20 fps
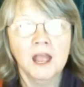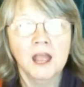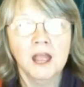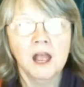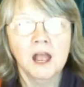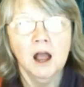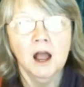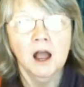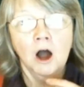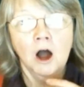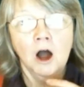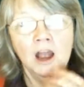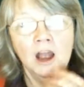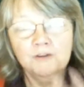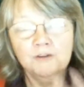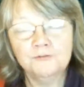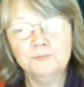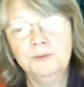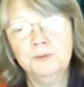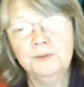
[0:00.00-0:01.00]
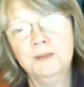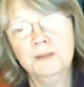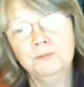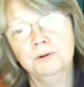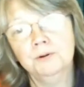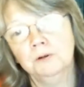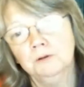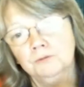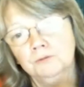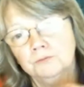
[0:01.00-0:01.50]
If people
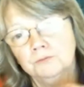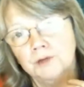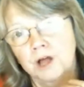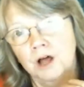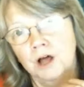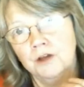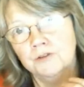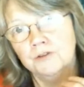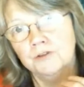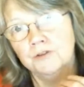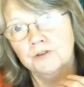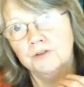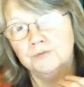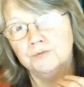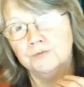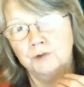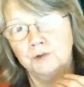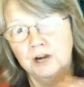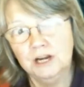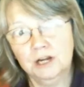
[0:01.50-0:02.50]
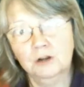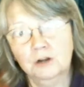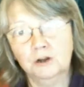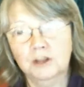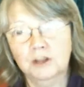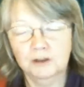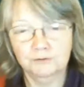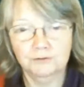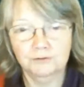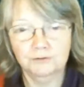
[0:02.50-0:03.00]
are sort of really looking for
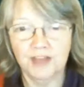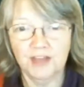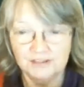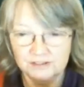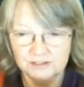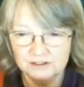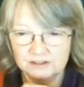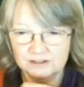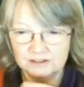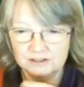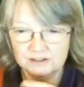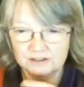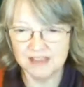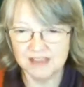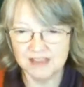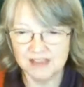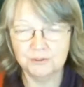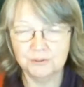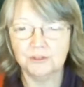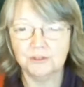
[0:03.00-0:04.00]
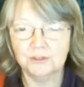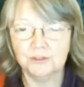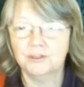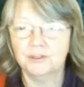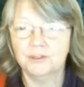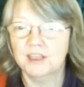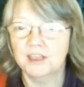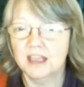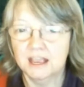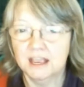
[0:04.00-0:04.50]
that depth, the inner
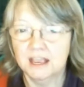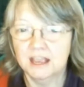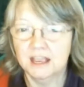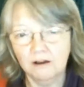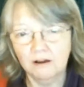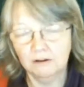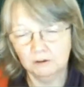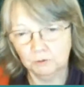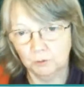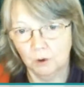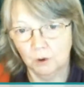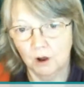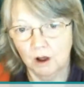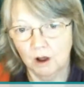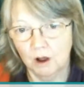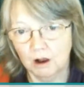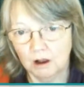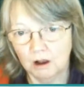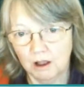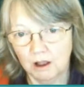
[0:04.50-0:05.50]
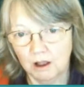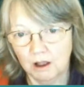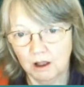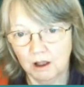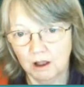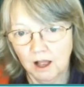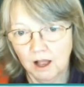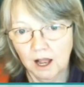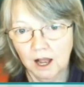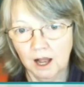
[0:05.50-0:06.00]
child work,
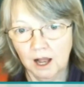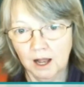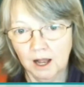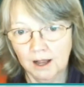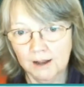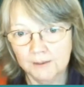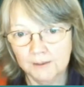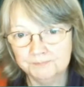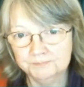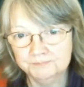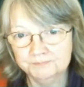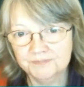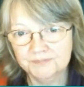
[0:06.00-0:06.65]
it